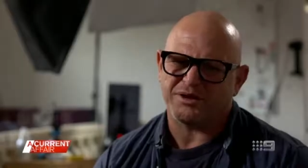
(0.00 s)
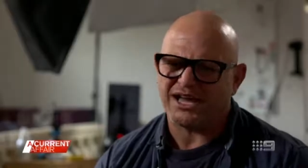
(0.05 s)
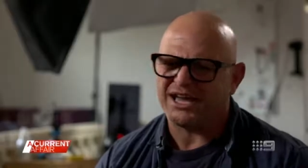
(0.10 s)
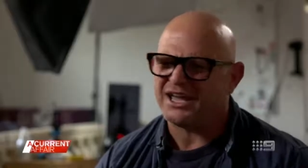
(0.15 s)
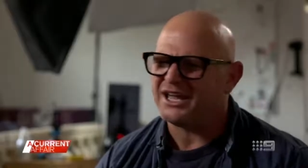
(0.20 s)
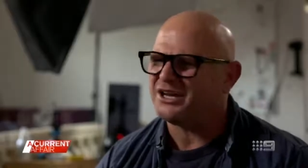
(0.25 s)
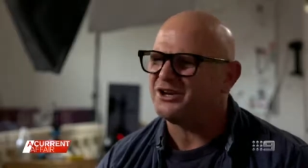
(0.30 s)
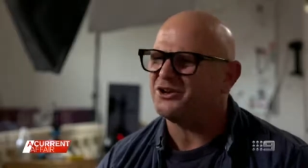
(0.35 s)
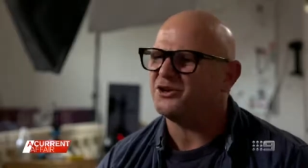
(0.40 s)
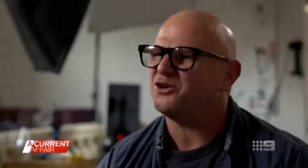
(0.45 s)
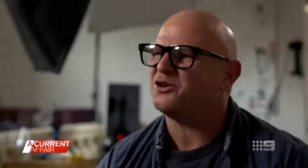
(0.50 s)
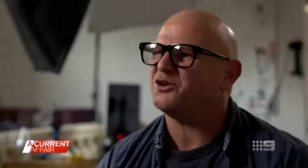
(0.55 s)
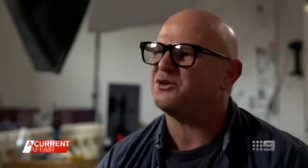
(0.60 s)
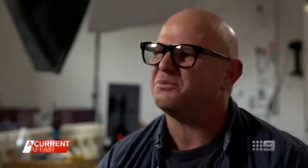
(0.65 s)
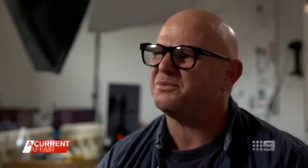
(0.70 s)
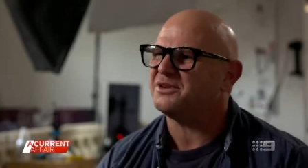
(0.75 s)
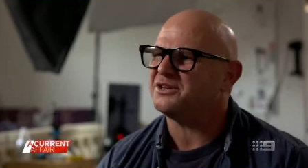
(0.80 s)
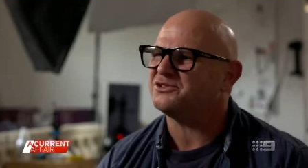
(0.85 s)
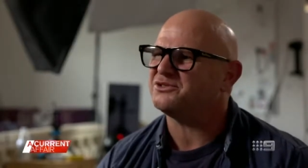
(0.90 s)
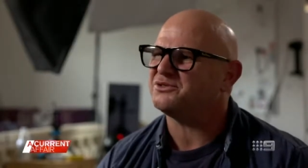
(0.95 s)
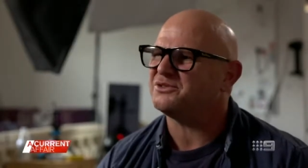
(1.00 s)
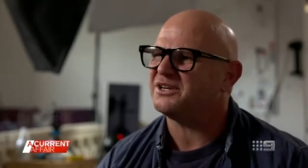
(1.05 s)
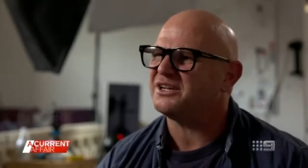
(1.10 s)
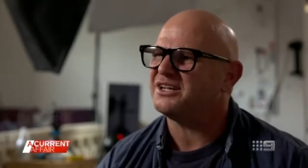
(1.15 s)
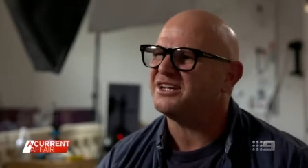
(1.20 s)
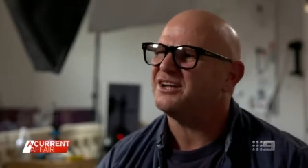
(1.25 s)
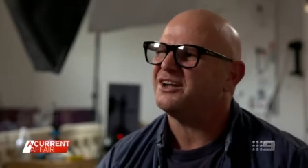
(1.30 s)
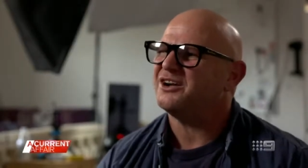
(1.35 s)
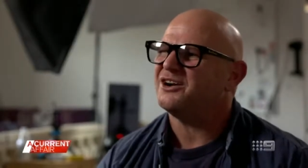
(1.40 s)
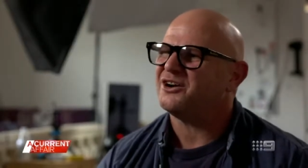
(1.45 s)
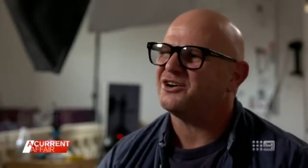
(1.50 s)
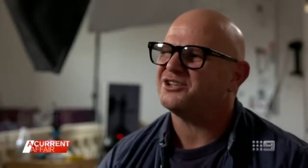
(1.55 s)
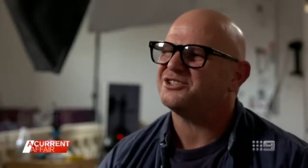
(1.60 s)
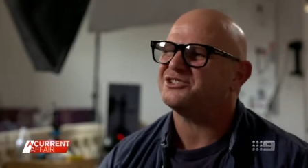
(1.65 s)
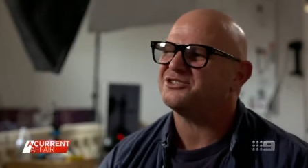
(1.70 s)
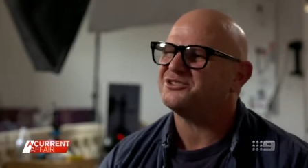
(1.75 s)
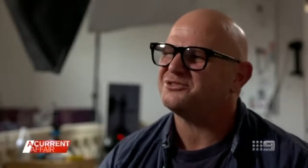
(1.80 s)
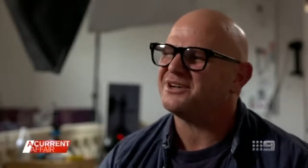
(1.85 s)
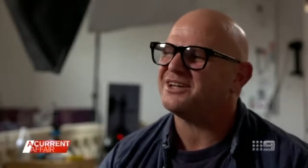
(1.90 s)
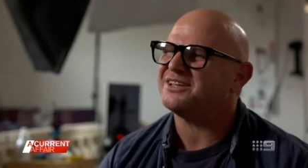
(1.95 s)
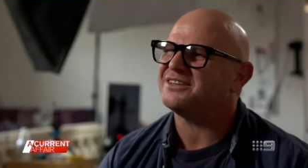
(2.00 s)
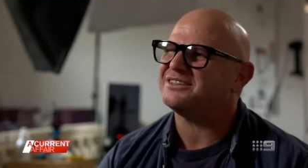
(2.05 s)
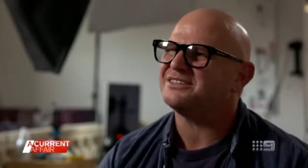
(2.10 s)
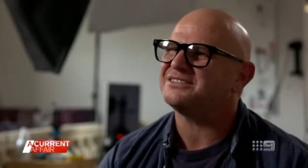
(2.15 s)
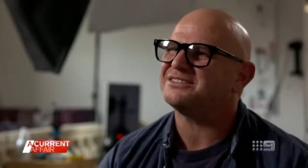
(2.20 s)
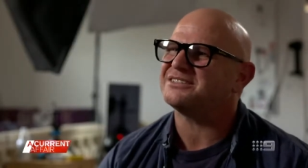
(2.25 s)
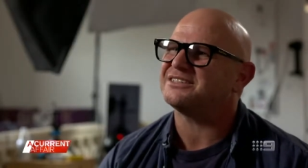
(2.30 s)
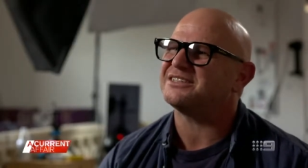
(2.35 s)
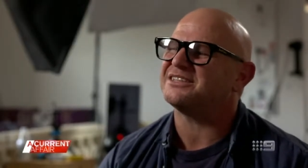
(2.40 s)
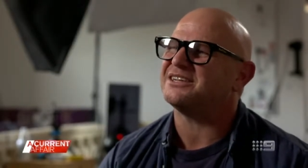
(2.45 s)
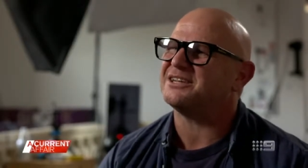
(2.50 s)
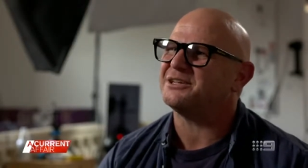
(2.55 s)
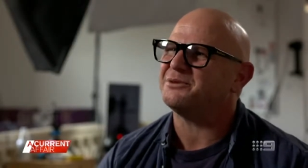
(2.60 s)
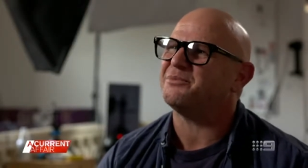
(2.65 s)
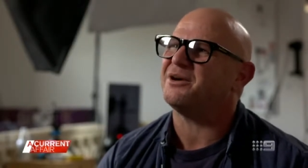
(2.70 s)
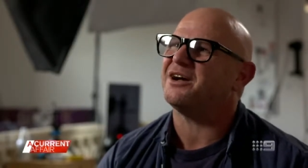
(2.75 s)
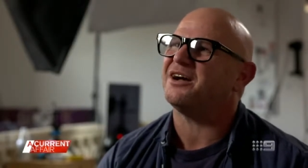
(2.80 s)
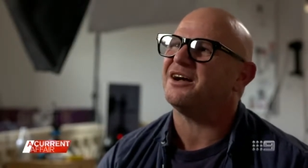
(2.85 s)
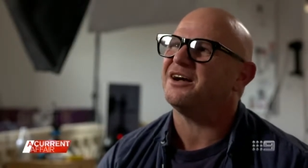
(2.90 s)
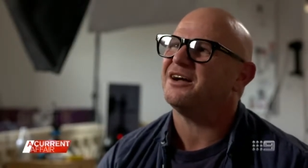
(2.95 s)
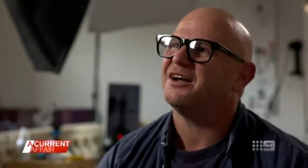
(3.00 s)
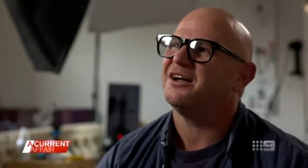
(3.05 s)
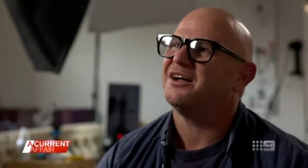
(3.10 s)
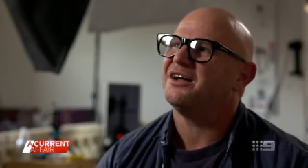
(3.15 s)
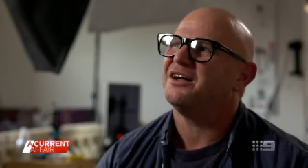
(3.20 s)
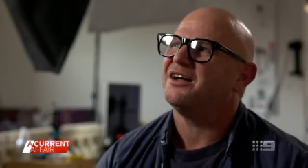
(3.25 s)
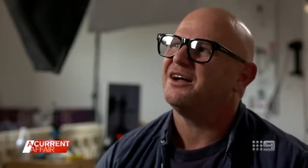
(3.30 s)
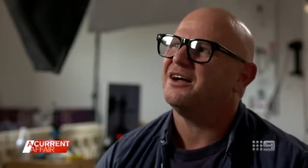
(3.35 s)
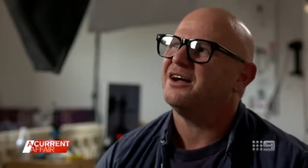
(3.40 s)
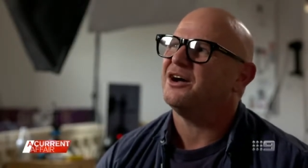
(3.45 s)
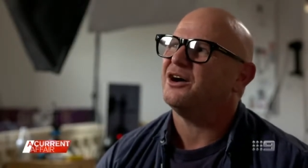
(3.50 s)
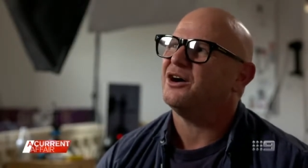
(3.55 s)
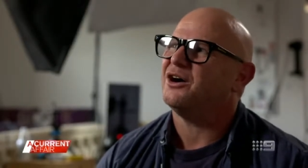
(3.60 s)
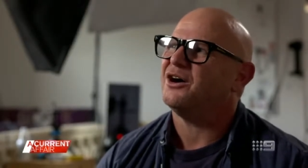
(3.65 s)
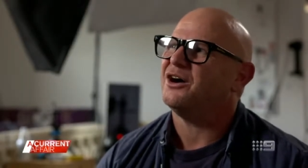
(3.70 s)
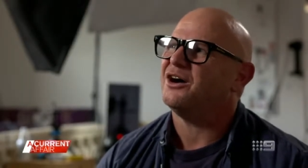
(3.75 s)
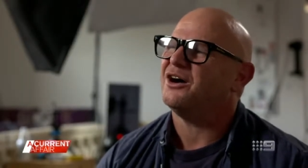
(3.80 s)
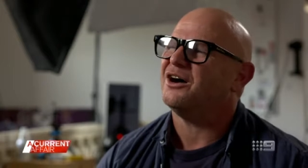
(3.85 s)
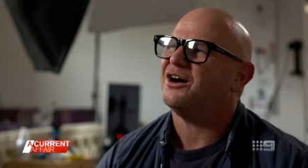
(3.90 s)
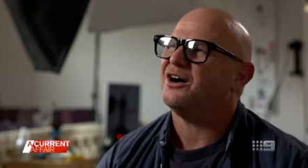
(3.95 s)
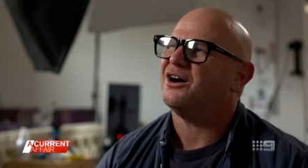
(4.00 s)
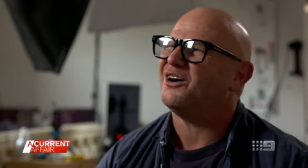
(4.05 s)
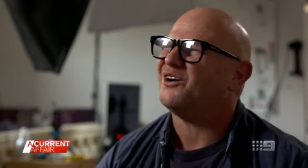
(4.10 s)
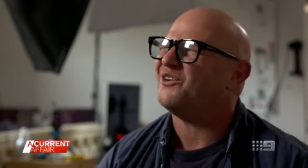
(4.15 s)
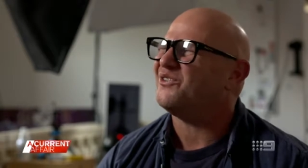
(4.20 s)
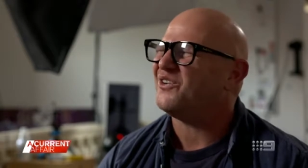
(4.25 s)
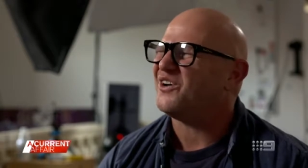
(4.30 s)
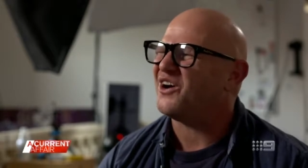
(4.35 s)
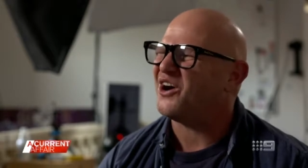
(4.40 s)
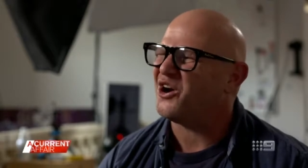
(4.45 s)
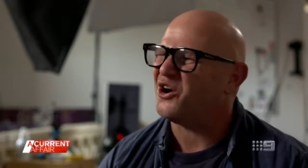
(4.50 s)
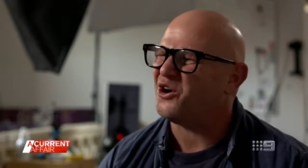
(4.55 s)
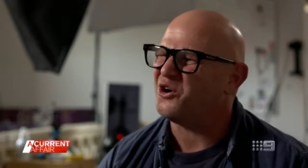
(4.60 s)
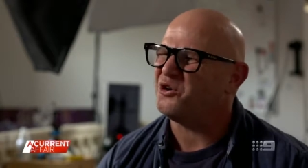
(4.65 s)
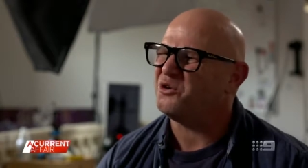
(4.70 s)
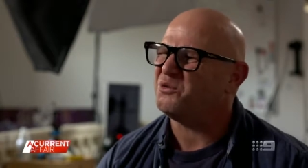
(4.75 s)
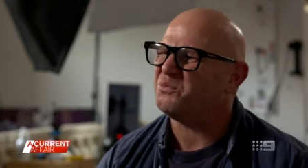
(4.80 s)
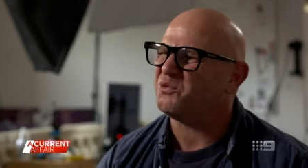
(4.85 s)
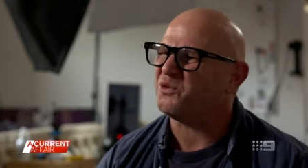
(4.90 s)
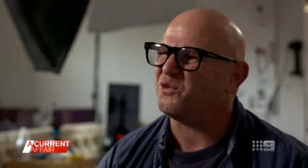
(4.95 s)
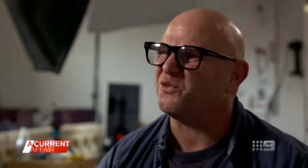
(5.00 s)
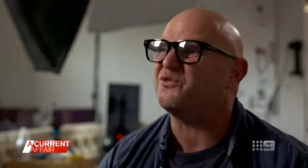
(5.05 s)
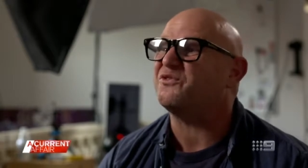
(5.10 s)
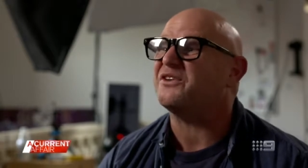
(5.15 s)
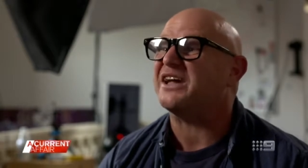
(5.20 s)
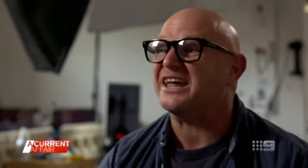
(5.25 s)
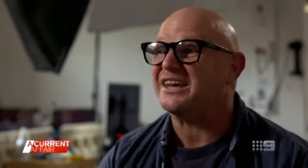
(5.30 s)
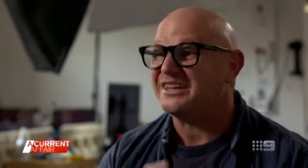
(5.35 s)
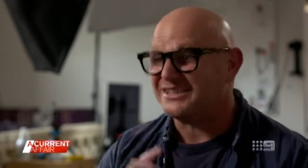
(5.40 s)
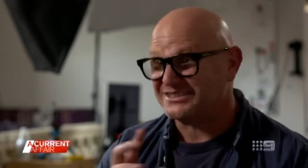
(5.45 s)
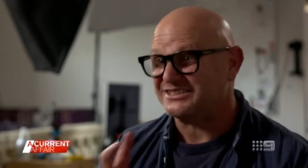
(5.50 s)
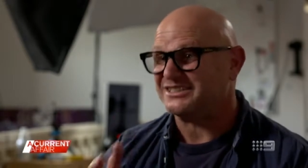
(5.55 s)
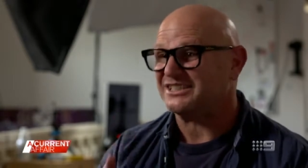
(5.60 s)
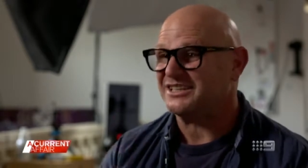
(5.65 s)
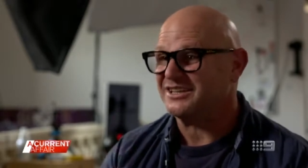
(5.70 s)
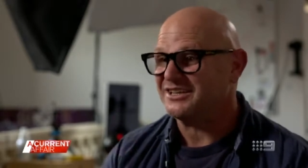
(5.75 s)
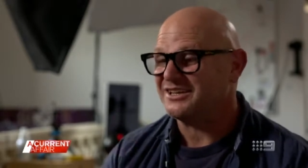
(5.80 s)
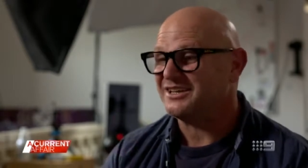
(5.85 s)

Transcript: pain, hurt and misery, I still had this glimmer of hope or fantasy.